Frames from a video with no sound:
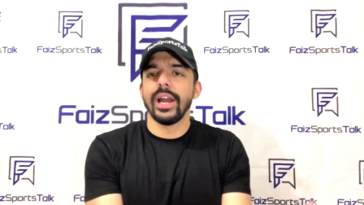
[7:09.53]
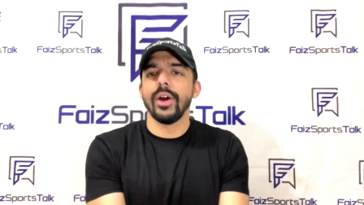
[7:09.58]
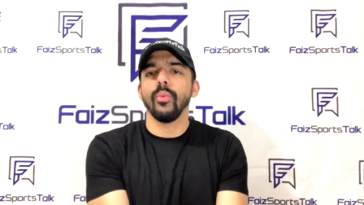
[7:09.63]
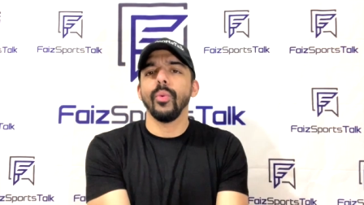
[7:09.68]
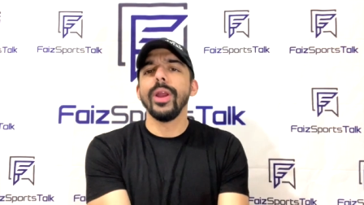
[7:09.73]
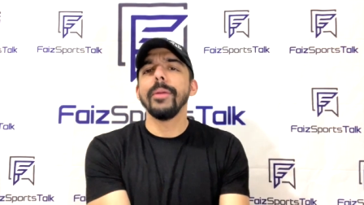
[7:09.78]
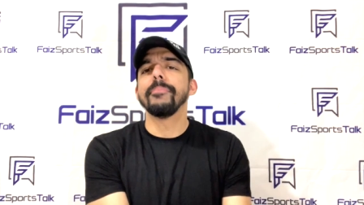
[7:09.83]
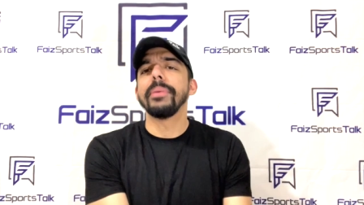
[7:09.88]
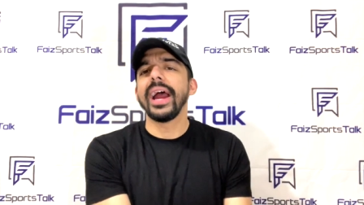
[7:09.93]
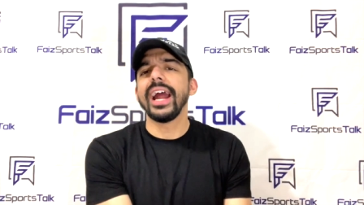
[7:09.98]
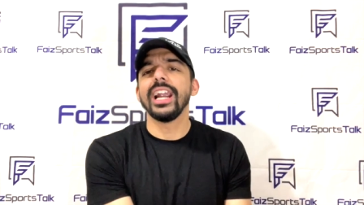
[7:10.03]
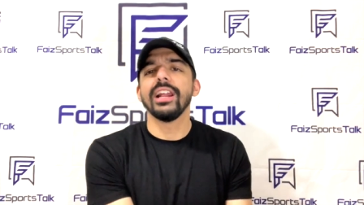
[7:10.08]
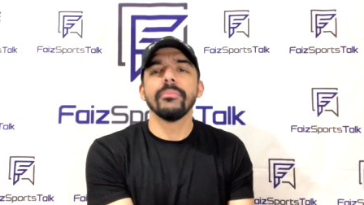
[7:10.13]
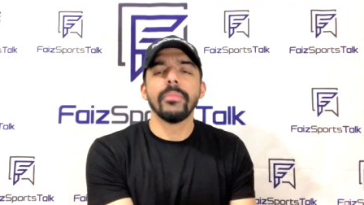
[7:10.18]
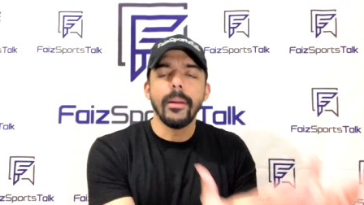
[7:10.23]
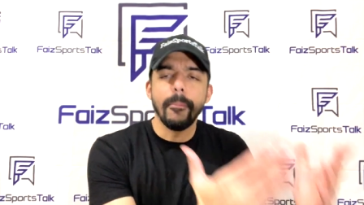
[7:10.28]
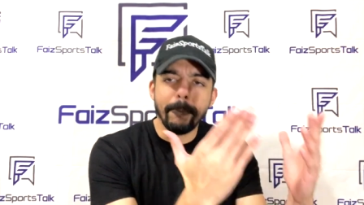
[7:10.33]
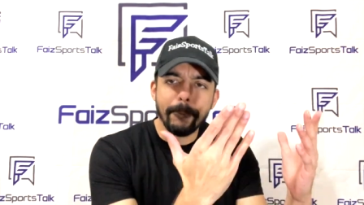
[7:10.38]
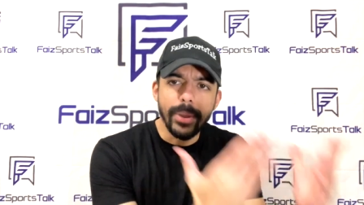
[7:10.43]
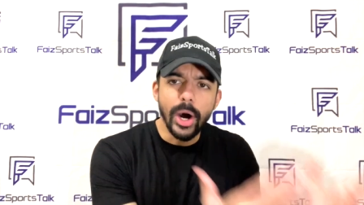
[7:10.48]
we paid him
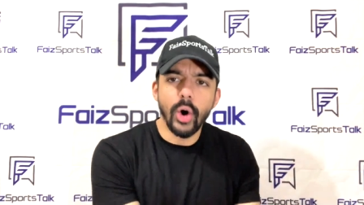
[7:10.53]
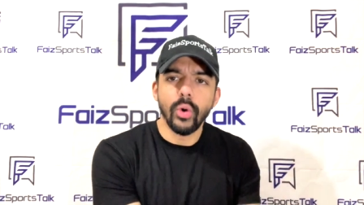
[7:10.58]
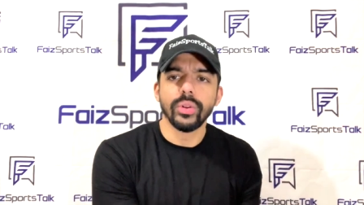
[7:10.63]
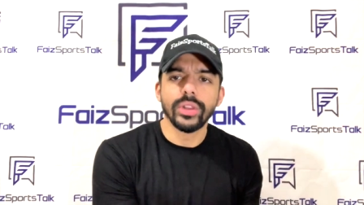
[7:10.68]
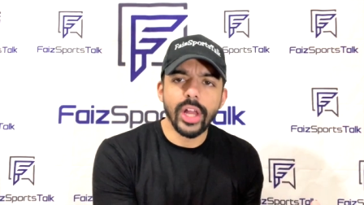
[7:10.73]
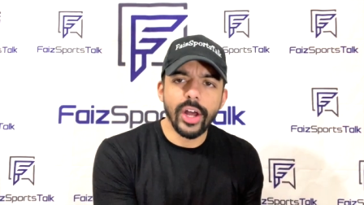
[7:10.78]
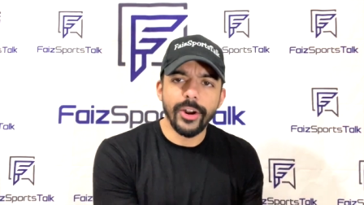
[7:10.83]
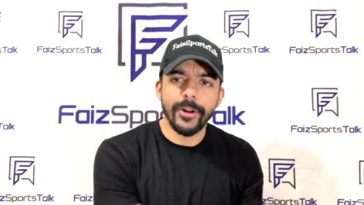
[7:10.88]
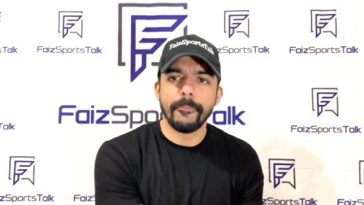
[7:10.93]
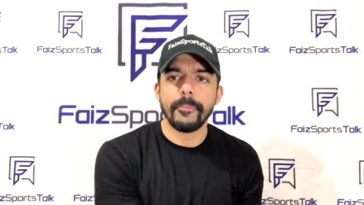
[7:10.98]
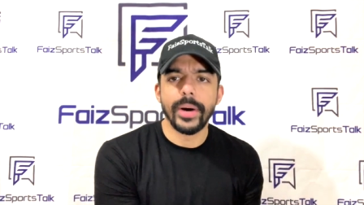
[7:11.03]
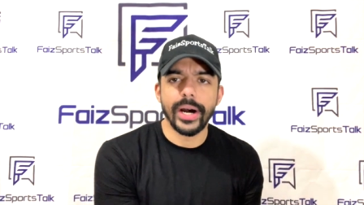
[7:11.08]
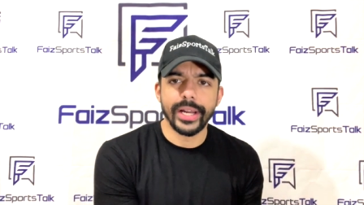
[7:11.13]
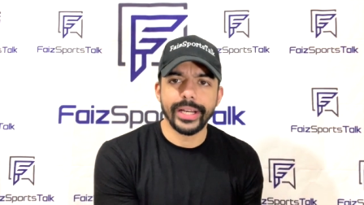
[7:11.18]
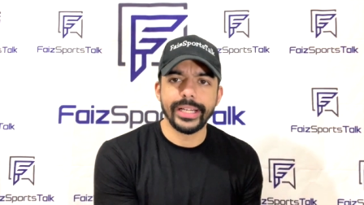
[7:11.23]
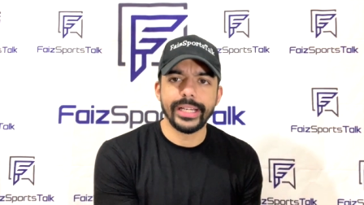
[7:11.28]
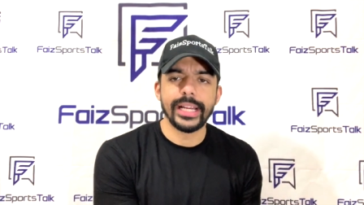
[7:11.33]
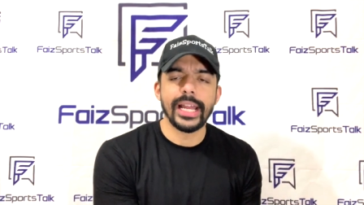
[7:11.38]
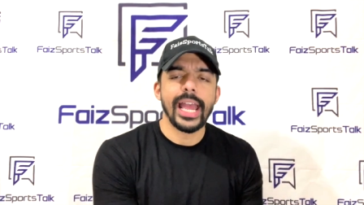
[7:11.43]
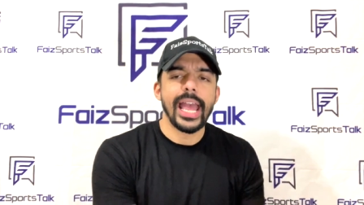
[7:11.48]
a boatload of
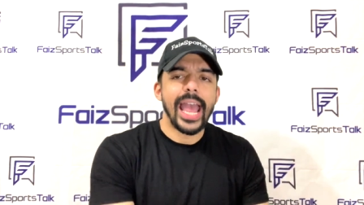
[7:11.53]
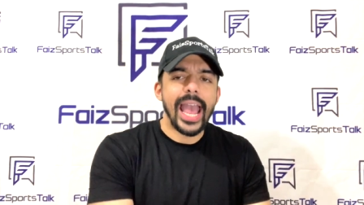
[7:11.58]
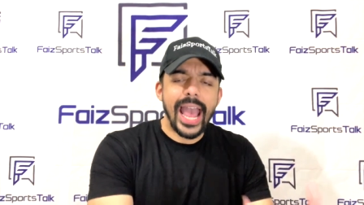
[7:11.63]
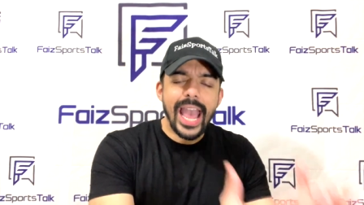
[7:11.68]
money,